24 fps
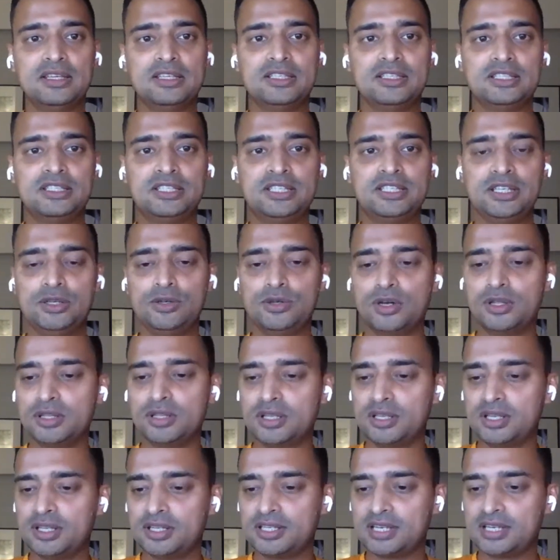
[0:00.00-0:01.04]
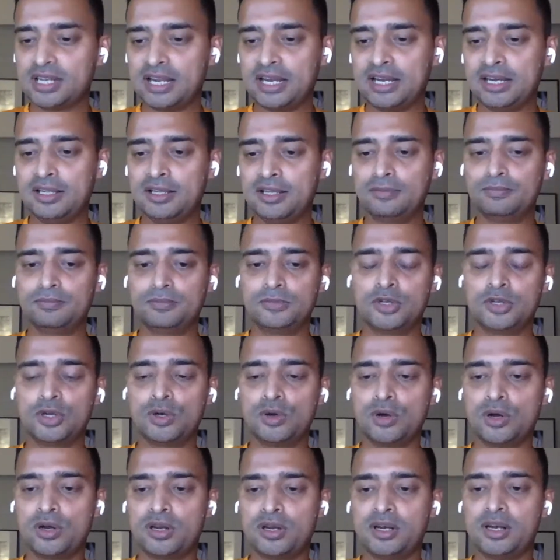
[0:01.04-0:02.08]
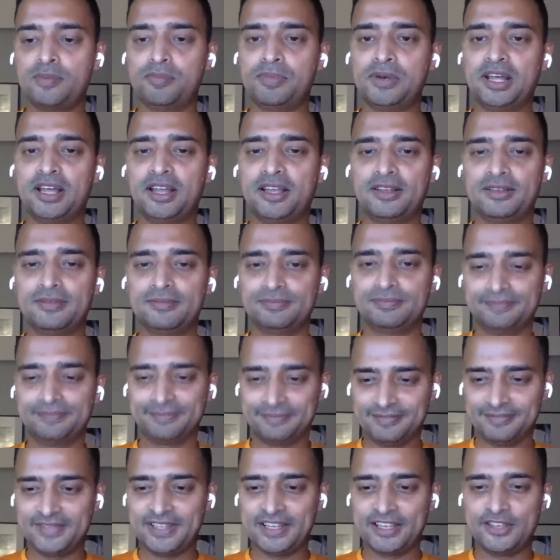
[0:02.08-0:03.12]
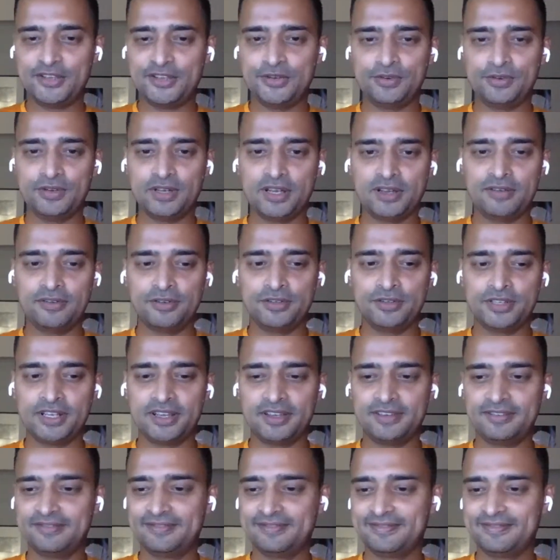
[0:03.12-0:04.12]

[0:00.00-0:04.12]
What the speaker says: See you on the other side. Go out and apply. Thank you. Have a good day.